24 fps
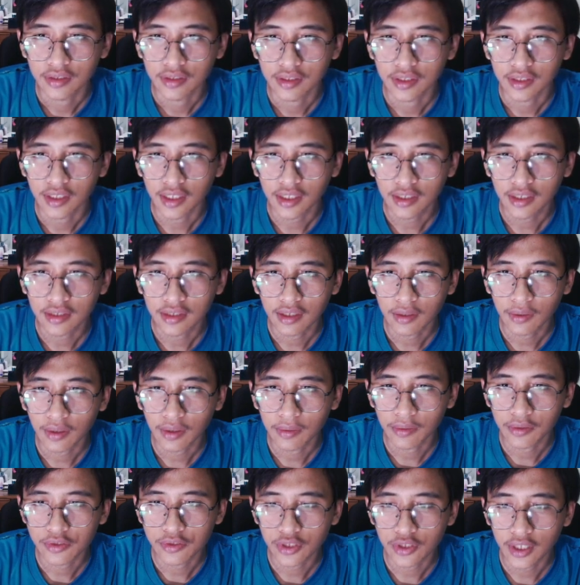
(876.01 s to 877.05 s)
Okay, now I'm
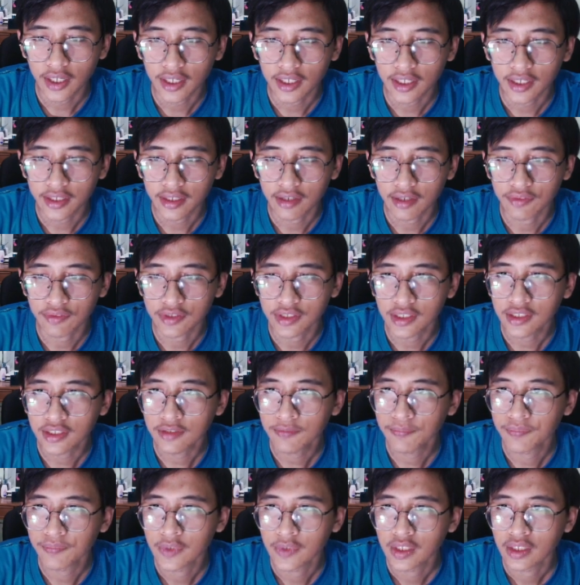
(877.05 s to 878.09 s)
going to highlight everything,
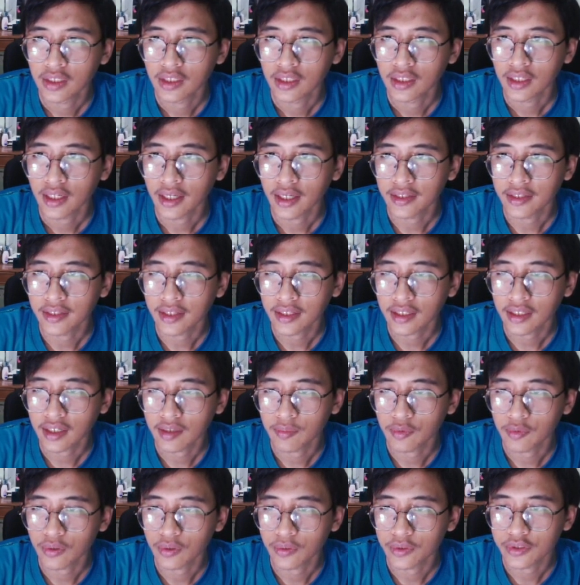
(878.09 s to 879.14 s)
and then
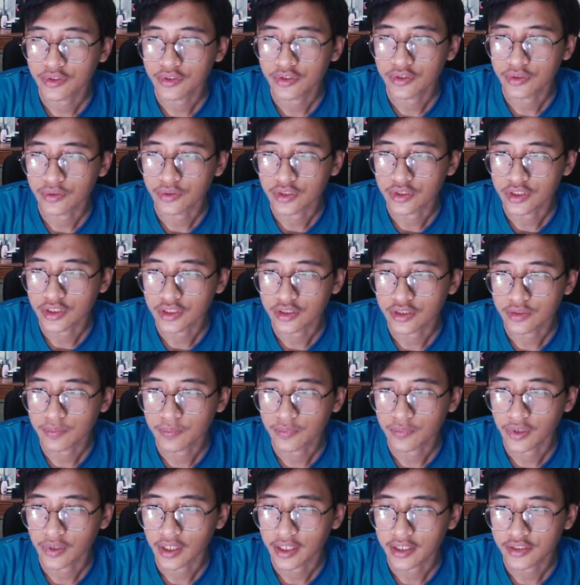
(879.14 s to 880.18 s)
I'm going to just
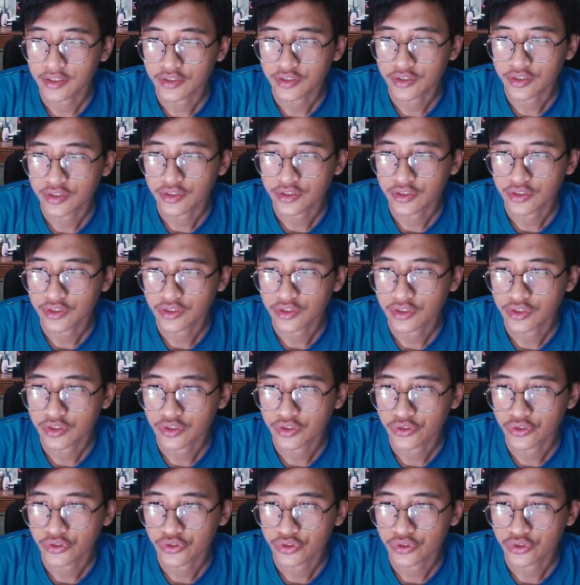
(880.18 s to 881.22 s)

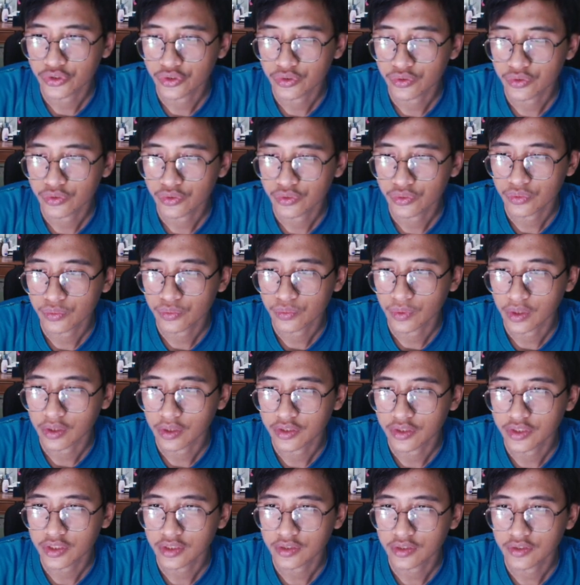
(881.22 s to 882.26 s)
press, where
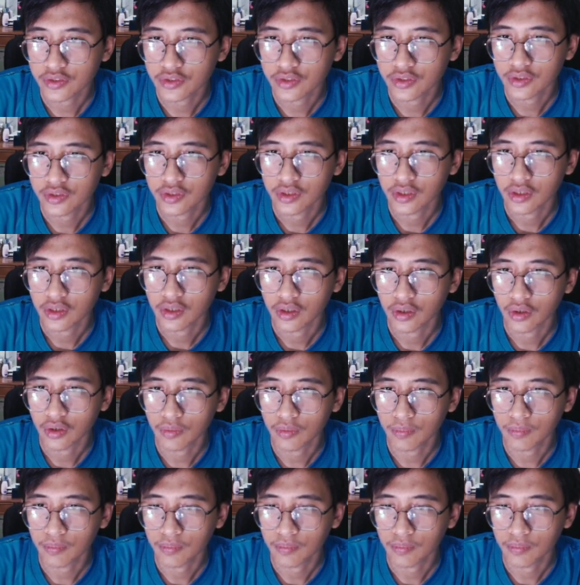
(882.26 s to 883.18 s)
is it? Oh,